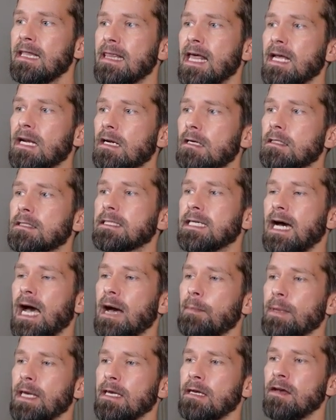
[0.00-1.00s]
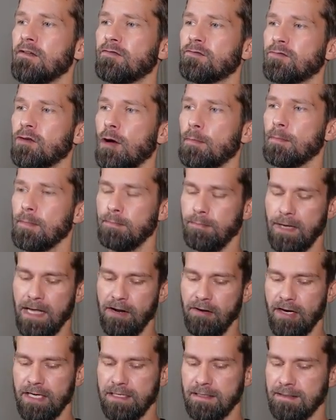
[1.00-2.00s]
that are coming from
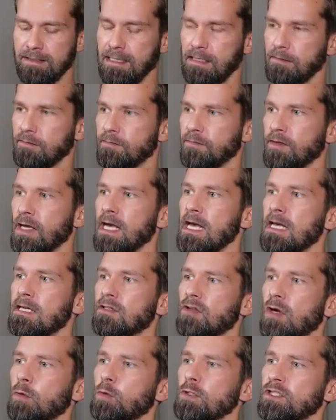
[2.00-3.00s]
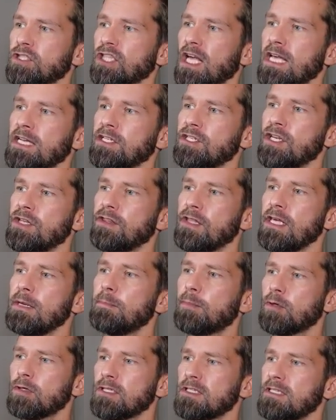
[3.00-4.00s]
Playwright itself. So I will change the
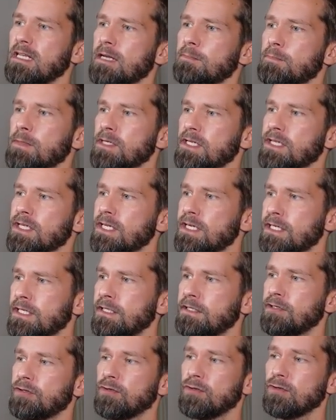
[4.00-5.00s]
import statement here to